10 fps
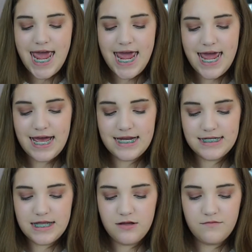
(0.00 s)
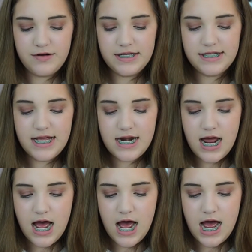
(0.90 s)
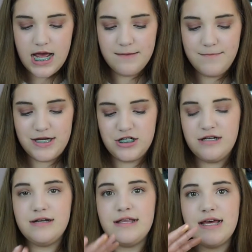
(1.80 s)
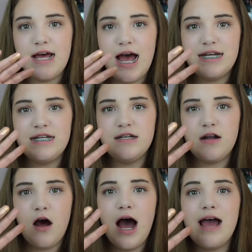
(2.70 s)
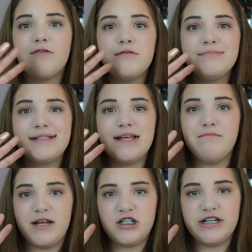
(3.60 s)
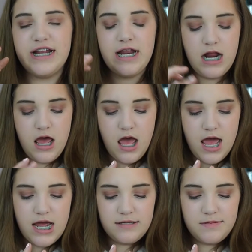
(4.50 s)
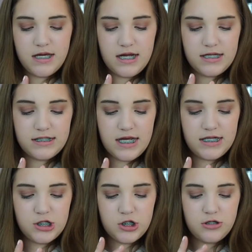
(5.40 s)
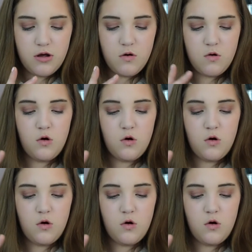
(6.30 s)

And the reason I mentioned that, I almost didn't mention it, is because it's so